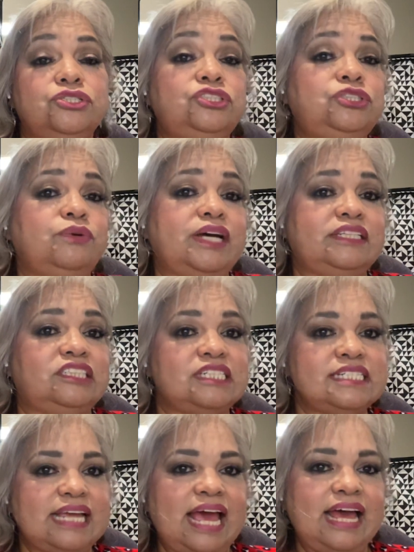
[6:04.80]
to
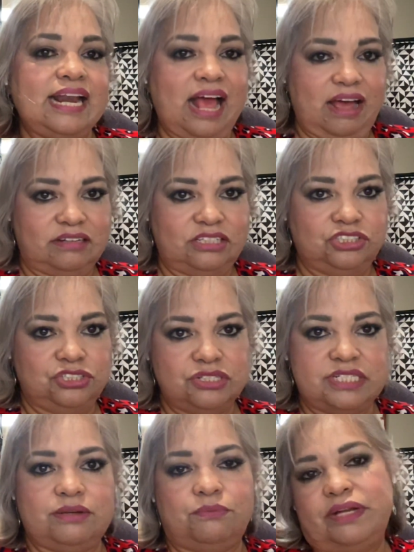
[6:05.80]
understand how to
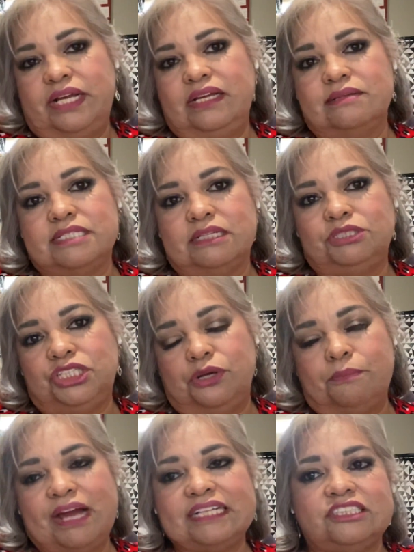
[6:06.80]
use it when it comes up to
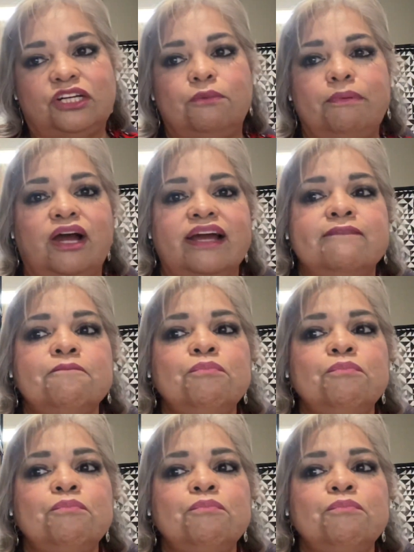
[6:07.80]
your practical part.